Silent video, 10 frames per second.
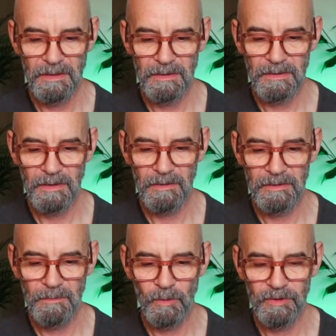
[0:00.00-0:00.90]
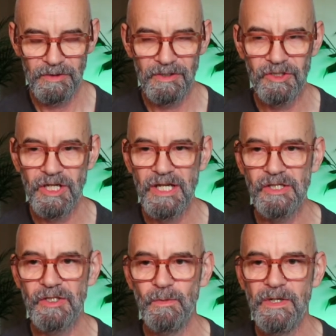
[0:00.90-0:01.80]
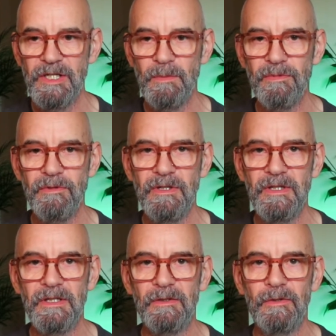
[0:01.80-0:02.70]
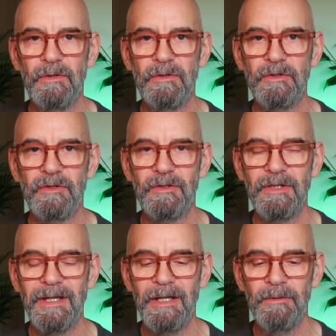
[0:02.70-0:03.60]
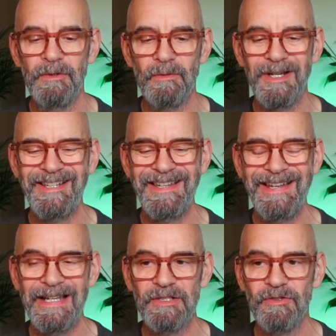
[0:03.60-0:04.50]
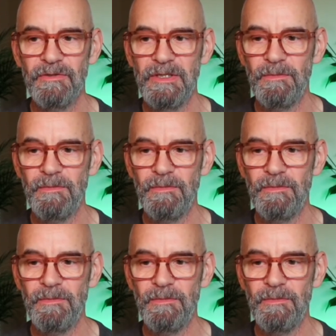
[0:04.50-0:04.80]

So don't want you to change the way you're breathing at all, just how you are naturally